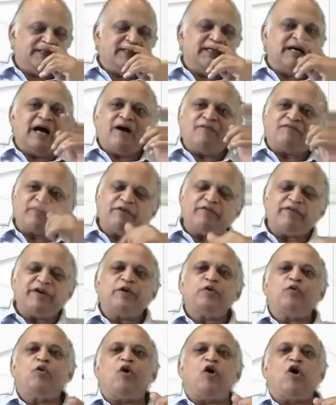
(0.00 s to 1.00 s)
After
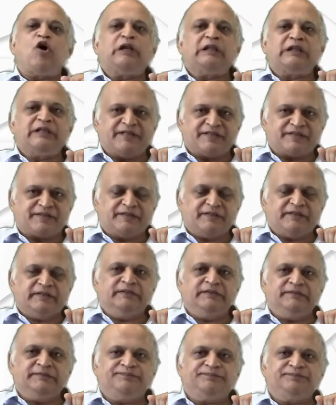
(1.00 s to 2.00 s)
we do all this,
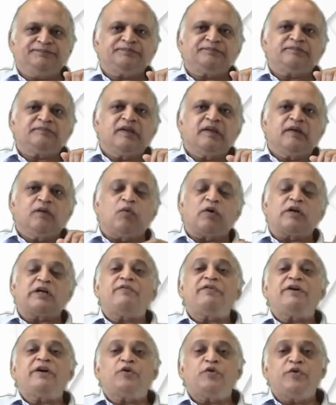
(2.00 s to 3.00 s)
what
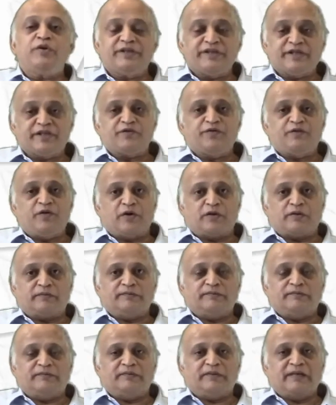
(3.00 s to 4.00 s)
are we doing this for?
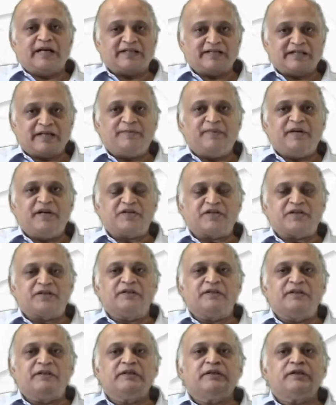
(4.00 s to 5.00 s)
As I
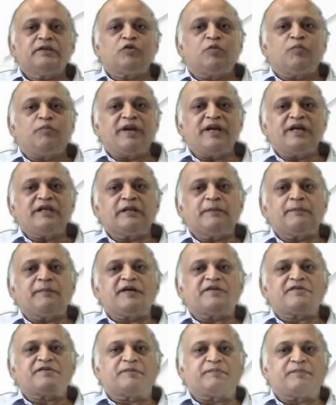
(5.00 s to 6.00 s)
mentioned, to bring the
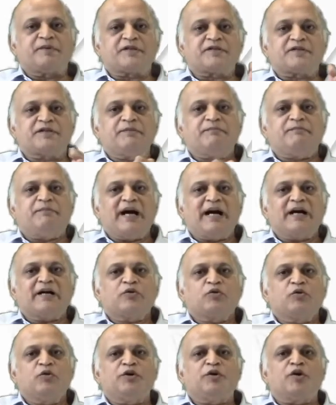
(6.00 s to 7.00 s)
person
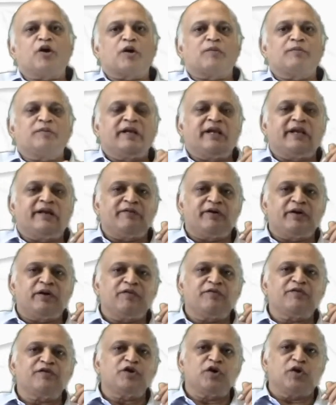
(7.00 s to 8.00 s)
back to a normal level
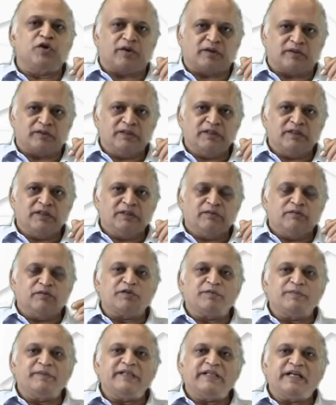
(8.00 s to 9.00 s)
of cure,
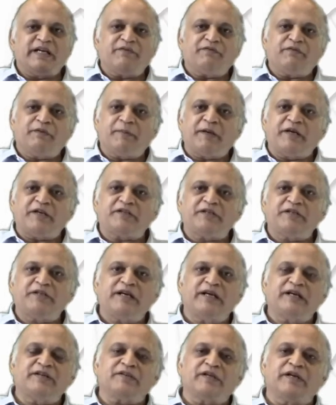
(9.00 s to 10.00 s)
which means that if a
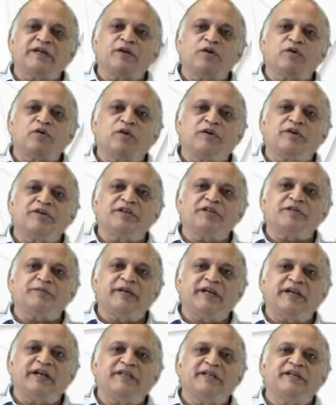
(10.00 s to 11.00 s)
patient has undergone
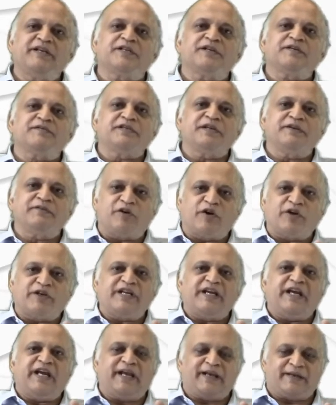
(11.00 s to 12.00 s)
treatment at the age of say
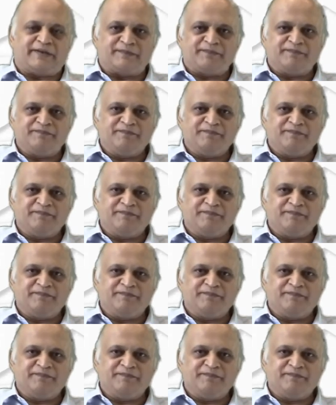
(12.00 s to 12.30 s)
48,